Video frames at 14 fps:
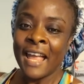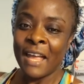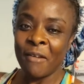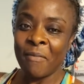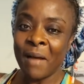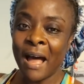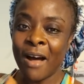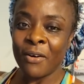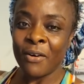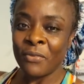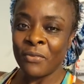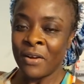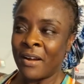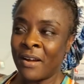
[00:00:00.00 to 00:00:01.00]

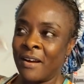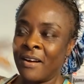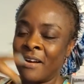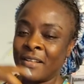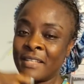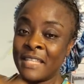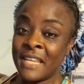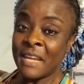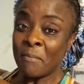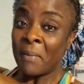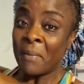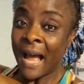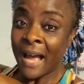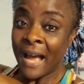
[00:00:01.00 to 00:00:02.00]
about um,
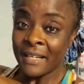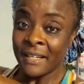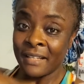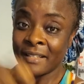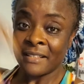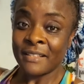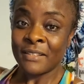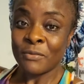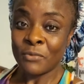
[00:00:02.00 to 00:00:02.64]
Nimbadians.